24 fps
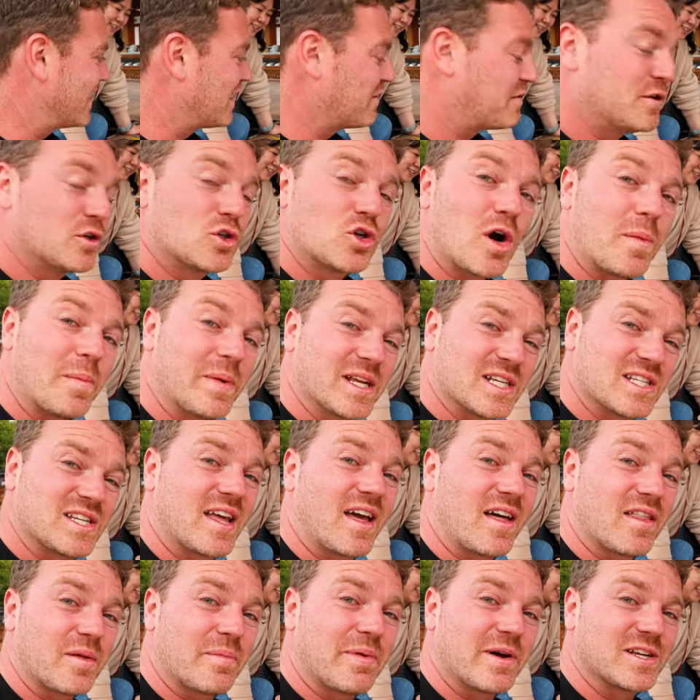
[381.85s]
and if you drop it, it's
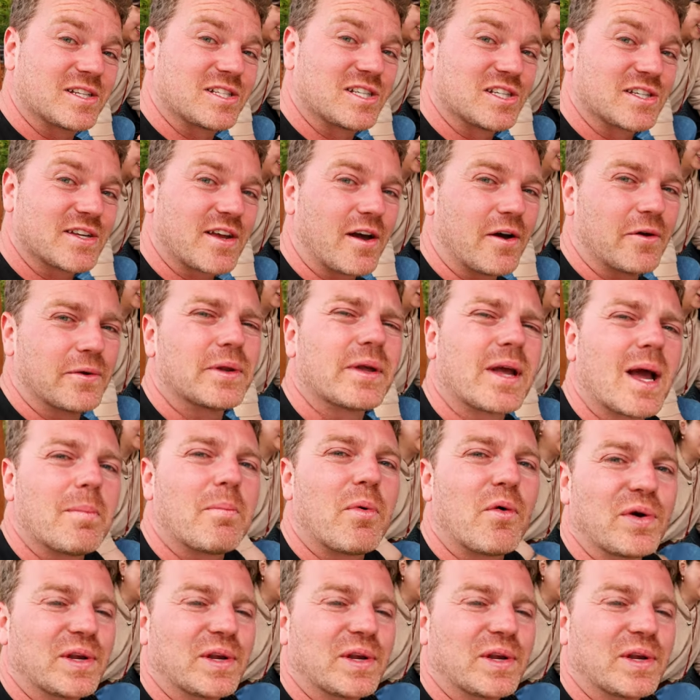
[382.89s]
the other person's go and you get